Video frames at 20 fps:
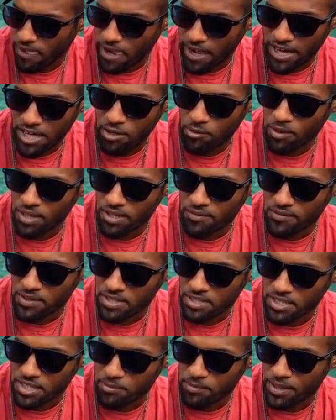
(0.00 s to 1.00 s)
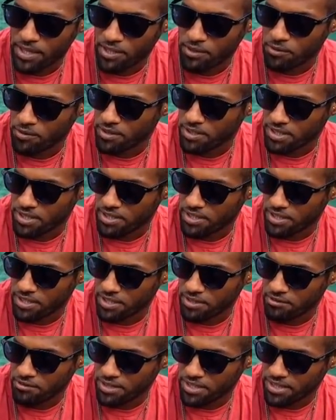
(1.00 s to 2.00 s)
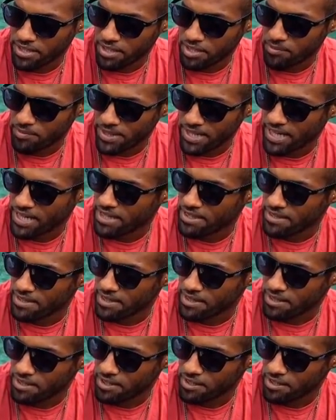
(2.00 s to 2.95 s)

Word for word: Any one of us, depending on the degree, it could be anything,